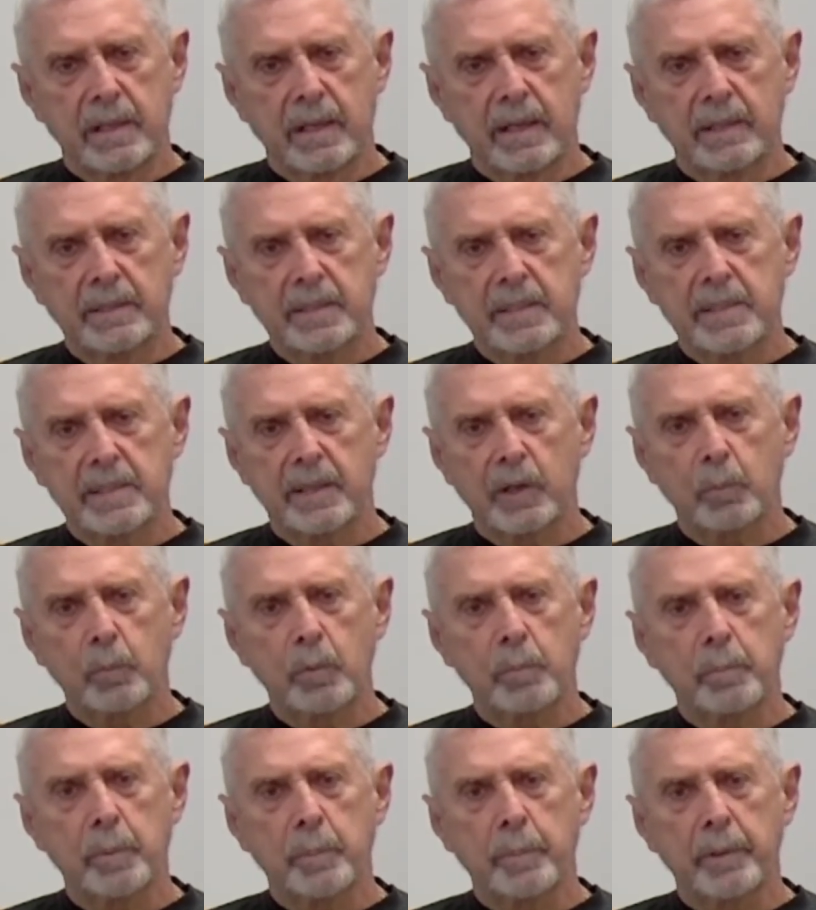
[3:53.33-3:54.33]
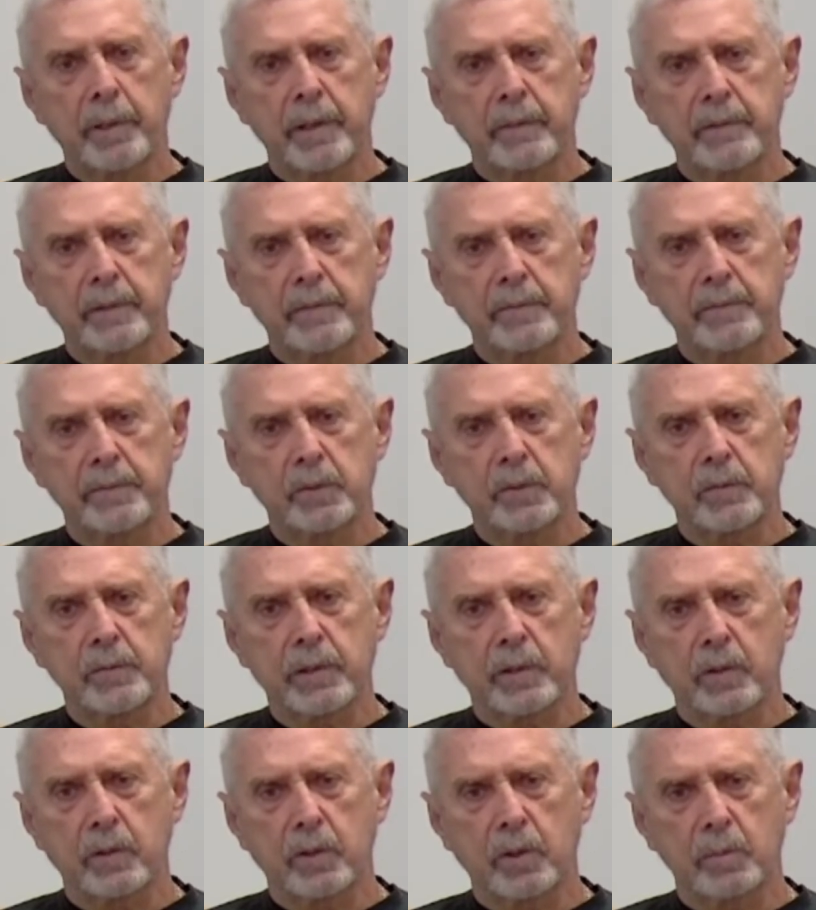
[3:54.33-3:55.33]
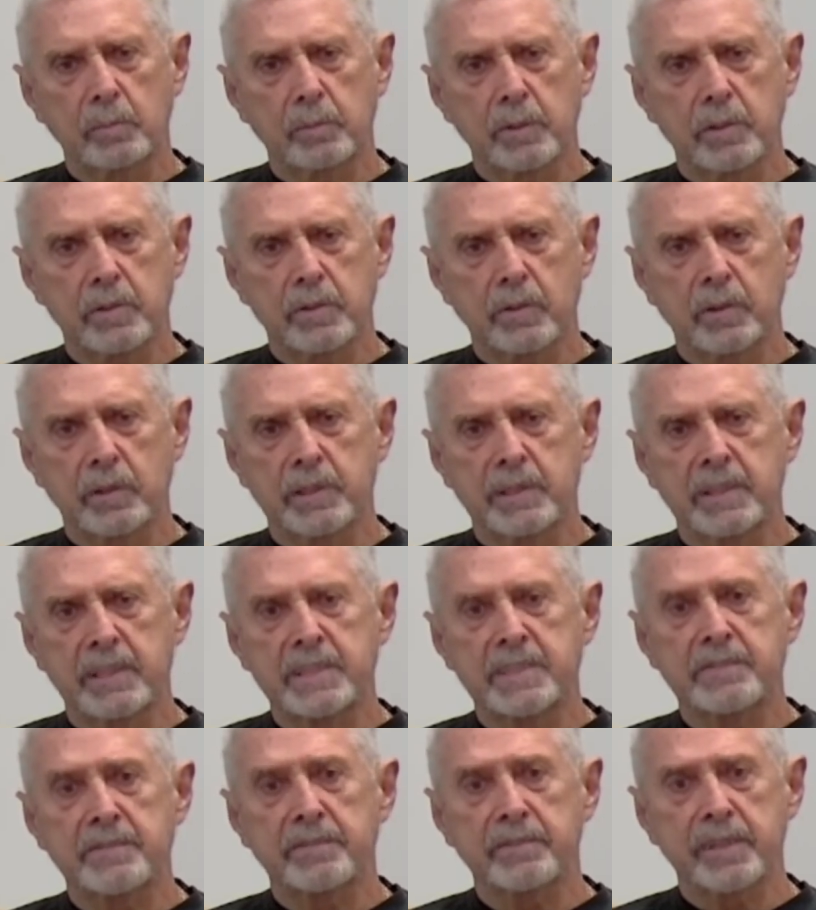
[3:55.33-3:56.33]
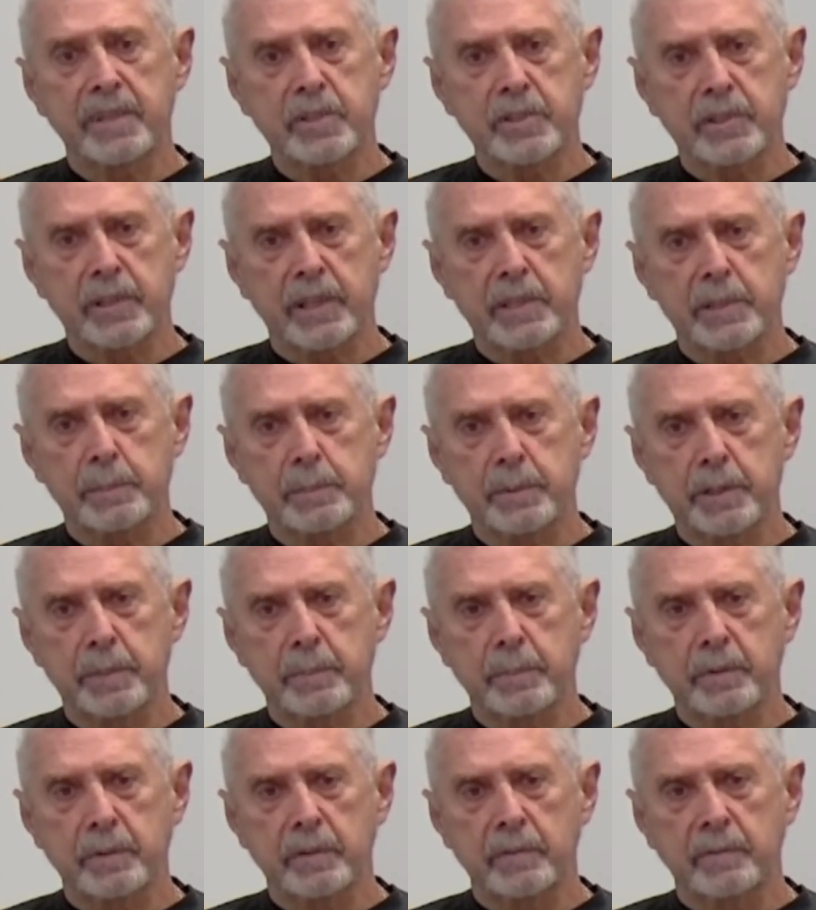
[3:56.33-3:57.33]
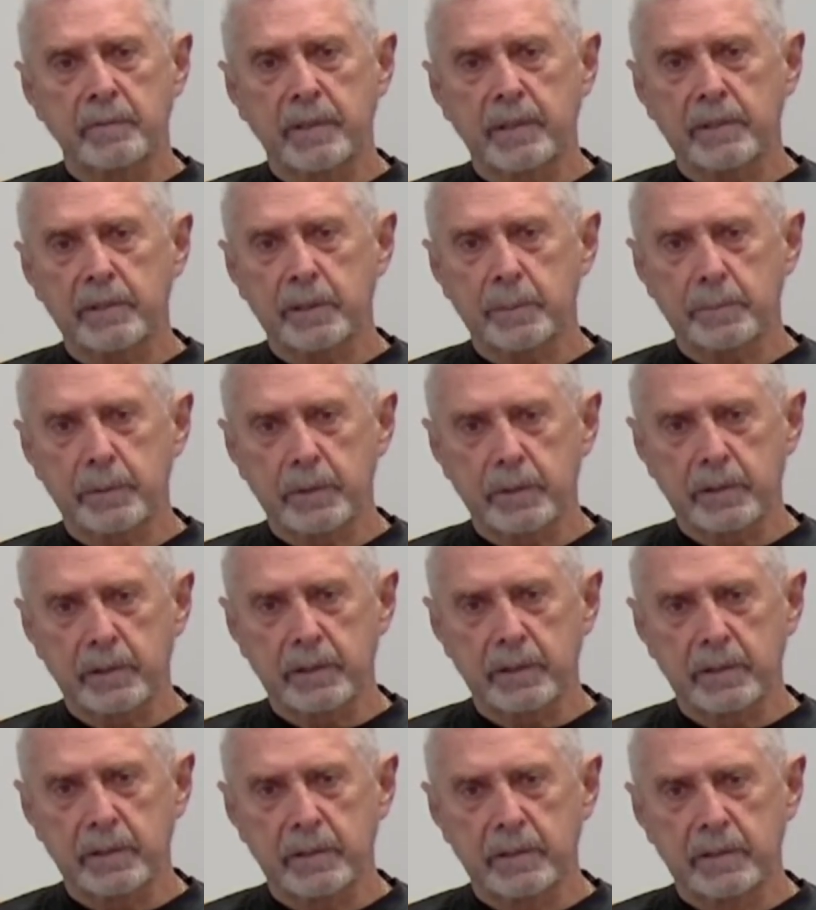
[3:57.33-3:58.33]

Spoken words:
Others help with preparing food for the homeless or disenfranchised people of our community.